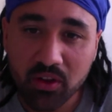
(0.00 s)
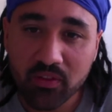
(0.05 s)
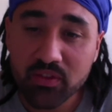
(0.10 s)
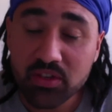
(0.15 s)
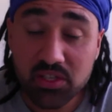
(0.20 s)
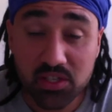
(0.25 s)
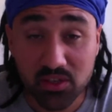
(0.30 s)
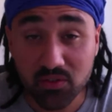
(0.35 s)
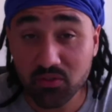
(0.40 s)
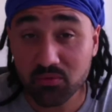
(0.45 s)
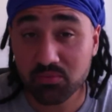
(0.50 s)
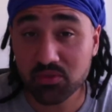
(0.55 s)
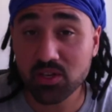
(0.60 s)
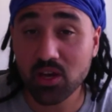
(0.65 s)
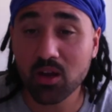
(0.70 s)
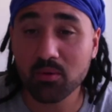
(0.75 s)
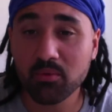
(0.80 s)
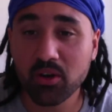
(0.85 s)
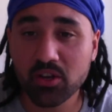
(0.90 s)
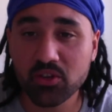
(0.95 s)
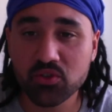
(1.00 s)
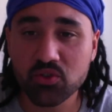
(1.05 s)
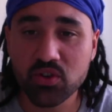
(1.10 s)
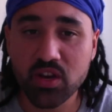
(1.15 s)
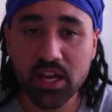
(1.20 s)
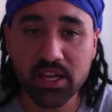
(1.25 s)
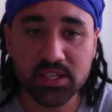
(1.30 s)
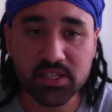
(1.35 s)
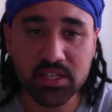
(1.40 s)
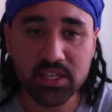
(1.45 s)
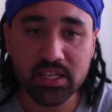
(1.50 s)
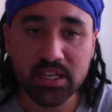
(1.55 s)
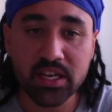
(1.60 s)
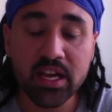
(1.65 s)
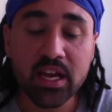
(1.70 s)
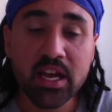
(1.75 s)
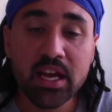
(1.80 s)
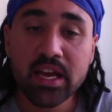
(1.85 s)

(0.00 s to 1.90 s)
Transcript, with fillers: And this is from Psalm 118.